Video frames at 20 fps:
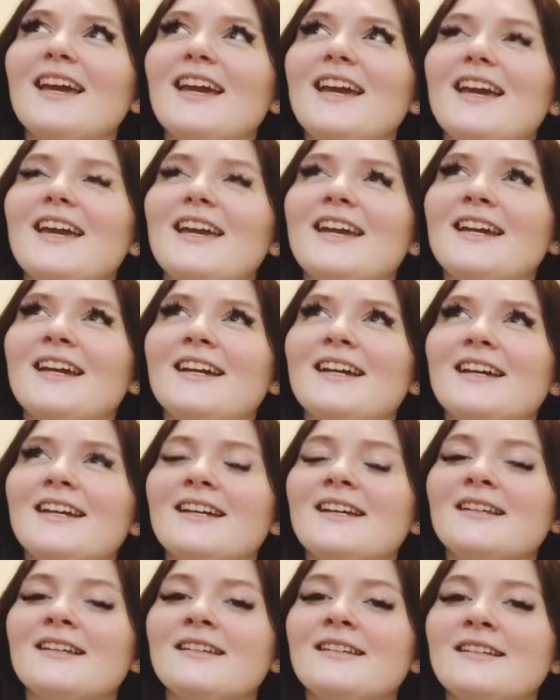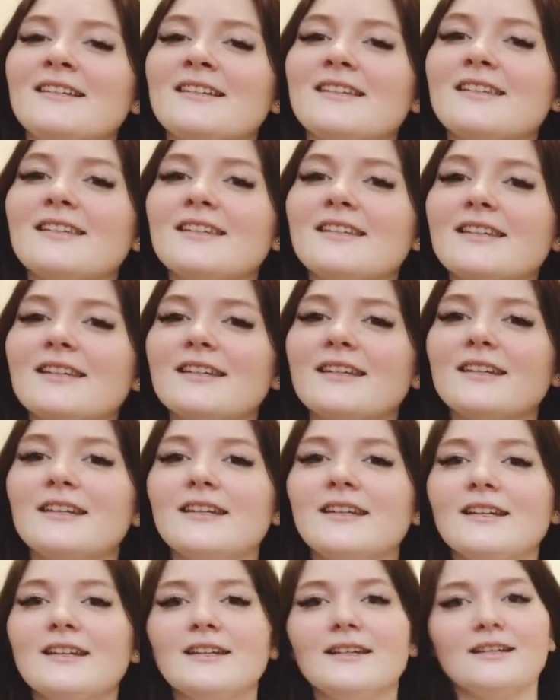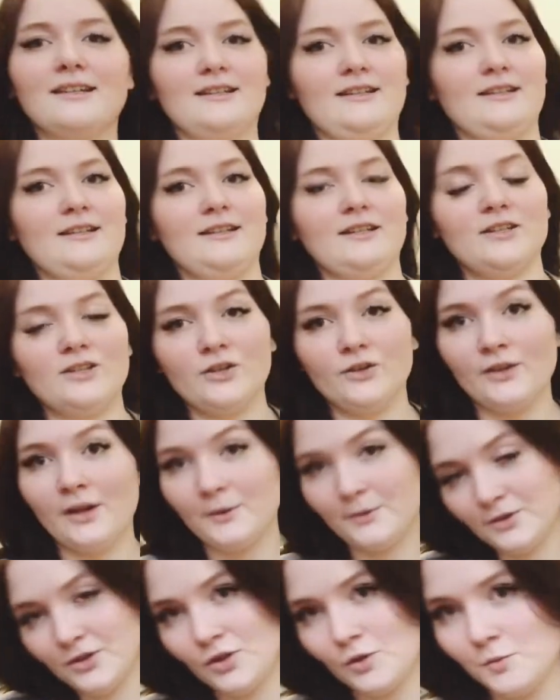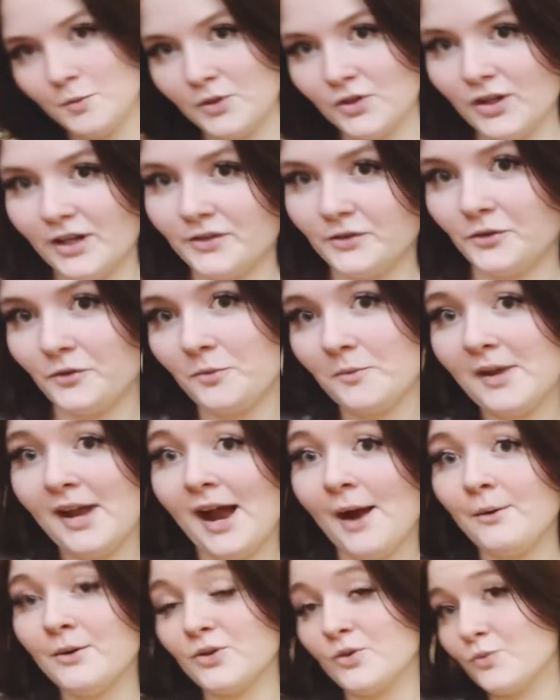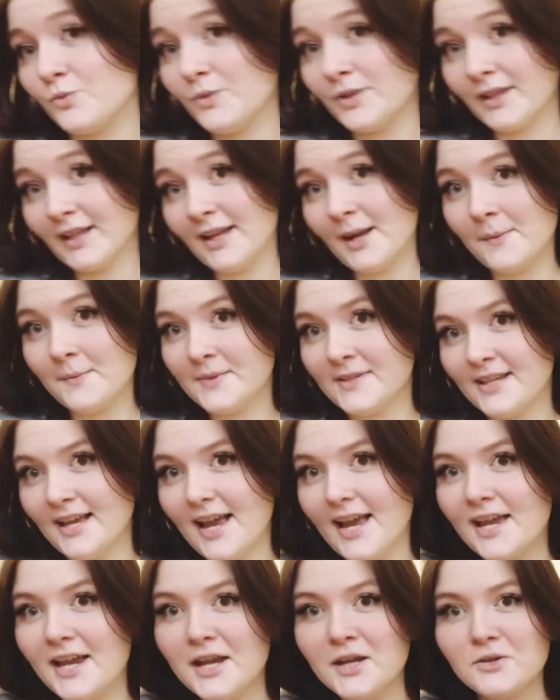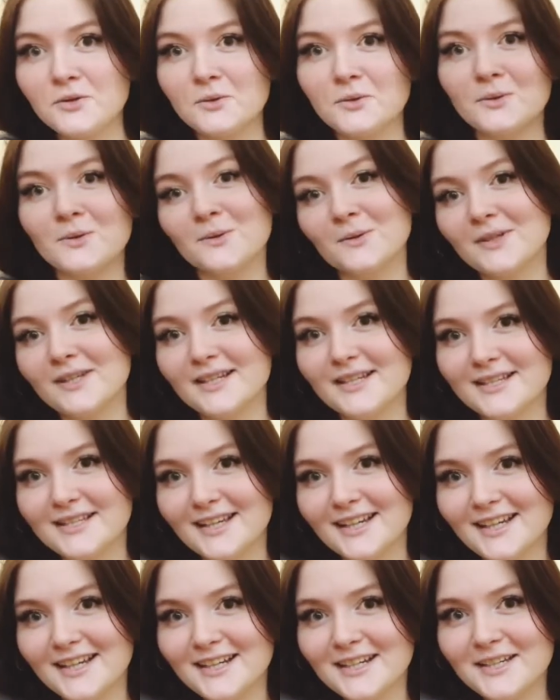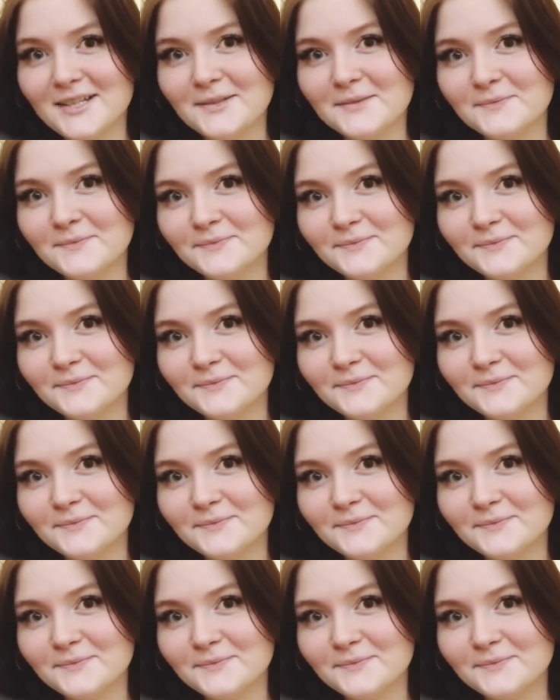And so that was super stressful for me. I was really upset. Adric was really excited.